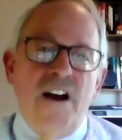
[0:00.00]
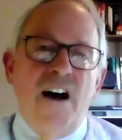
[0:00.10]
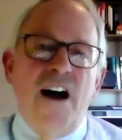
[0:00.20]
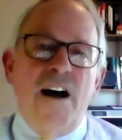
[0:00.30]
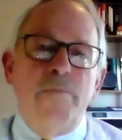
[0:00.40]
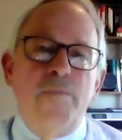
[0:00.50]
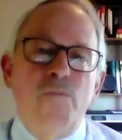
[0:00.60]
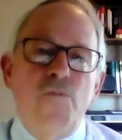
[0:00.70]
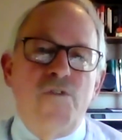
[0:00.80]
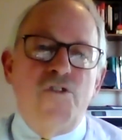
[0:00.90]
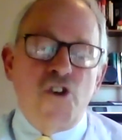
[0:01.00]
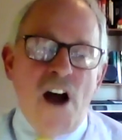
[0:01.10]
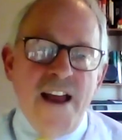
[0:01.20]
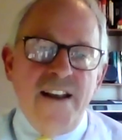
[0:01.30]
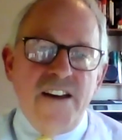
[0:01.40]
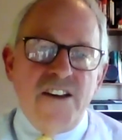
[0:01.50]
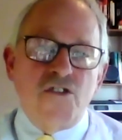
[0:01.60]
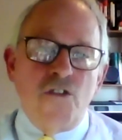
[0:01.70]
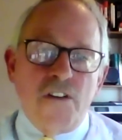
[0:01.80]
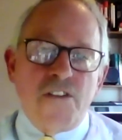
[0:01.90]
Um, China is
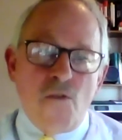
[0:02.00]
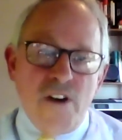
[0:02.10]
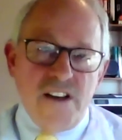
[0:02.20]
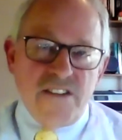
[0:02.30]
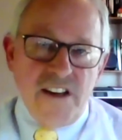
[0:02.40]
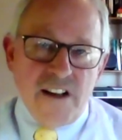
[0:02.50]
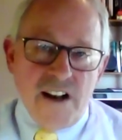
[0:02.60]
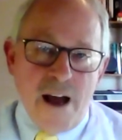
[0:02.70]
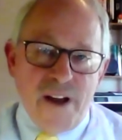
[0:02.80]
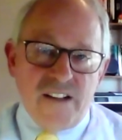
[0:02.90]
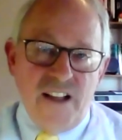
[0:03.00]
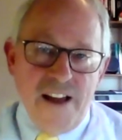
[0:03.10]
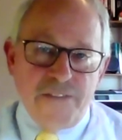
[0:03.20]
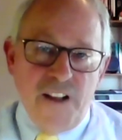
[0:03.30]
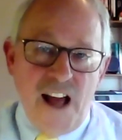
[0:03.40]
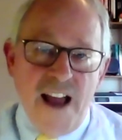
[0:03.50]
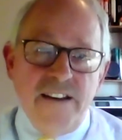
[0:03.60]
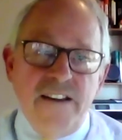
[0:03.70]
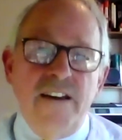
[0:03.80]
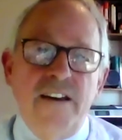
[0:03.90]
North Korea's economic lifeline
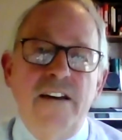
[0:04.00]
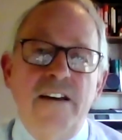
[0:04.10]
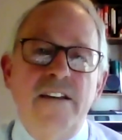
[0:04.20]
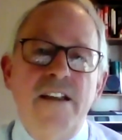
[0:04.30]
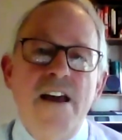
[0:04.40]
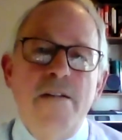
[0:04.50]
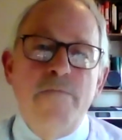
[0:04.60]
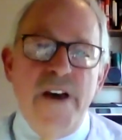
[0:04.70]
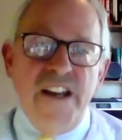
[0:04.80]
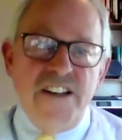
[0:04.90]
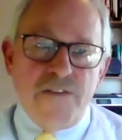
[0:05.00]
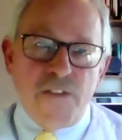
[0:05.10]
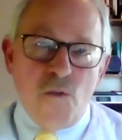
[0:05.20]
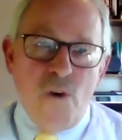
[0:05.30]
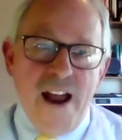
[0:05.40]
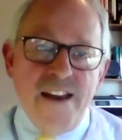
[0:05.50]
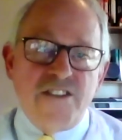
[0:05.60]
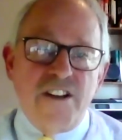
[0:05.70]
in many different ways.